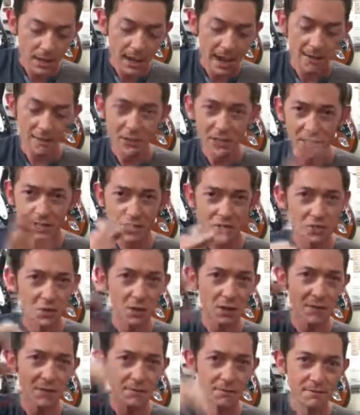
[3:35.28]
everything
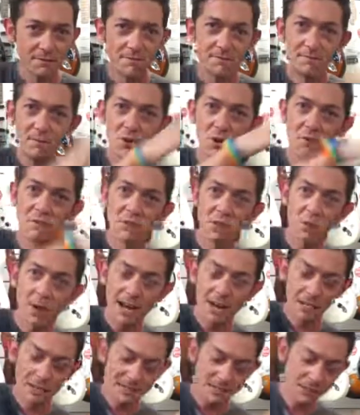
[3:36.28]
sort of moves
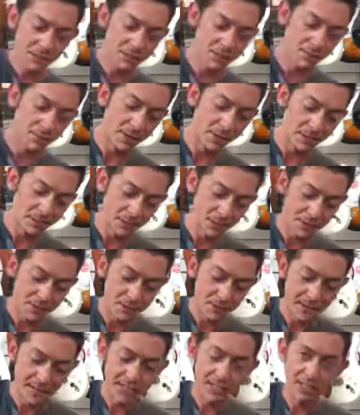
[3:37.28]
around a little too much for me,
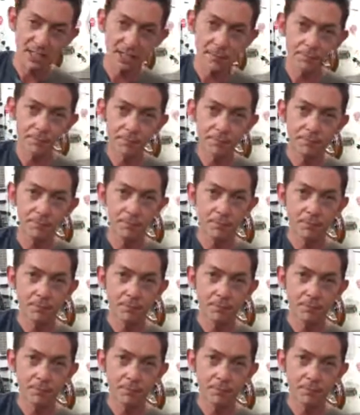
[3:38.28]
so I like to keep it